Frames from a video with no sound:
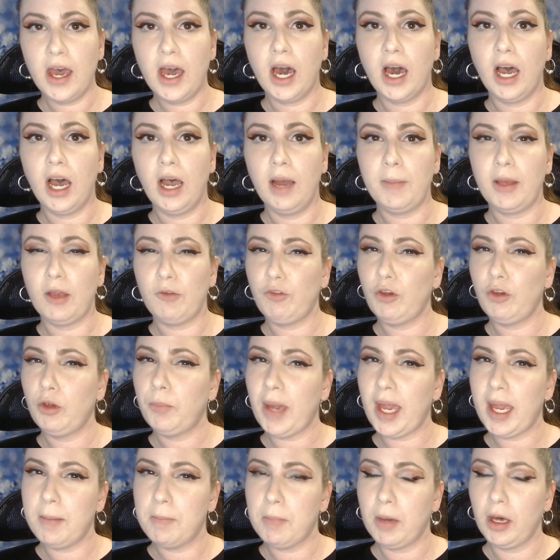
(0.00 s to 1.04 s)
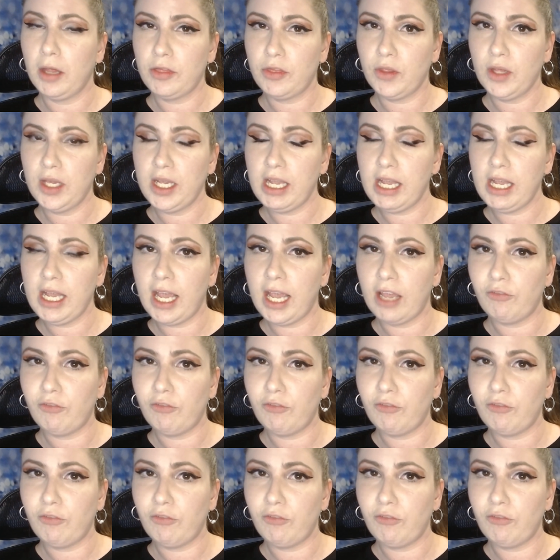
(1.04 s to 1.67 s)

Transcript: um, if you pay monthly.